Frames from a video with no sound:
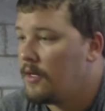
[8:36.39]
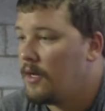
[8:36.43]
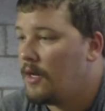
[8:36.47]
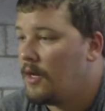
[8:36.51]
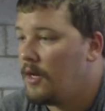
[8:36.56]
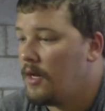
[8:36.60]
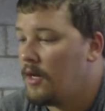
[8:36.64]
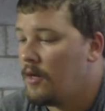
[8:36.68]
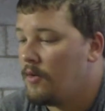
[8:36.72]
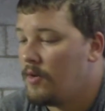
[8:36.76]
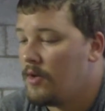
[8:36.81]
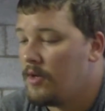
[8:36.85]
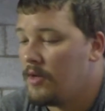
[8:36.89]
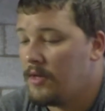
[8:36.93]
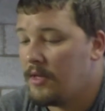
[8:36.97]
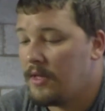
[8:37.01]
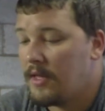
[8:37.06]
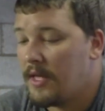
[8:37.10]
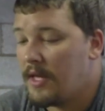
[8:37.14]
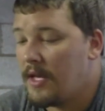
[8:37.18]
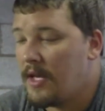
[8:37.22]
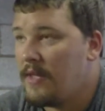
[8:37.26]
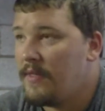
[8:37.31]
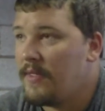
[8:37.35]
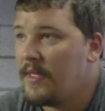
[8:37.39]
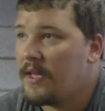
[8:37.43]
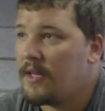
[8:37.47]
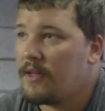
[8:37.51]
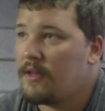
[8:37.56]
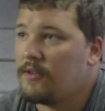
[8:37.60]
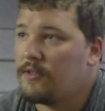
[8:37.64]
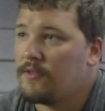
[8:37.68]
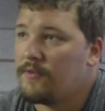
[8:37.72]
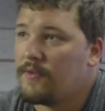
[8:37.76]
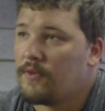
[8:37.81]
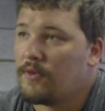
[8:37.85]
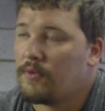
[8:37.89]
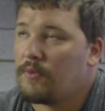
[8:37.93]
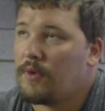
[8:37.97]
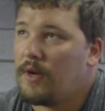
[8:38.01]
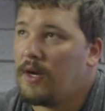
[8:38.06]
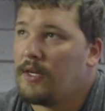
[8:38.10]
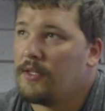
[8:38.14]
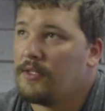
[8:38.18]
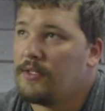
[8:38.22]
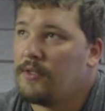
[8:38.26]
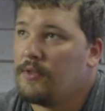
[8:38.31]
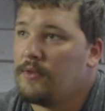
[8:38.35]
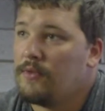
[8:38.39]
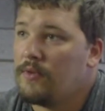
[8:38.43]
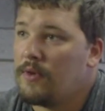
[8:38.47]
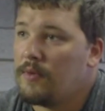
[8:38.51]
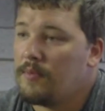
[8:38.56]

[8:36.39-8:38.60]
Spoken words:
And that goes for the rod too.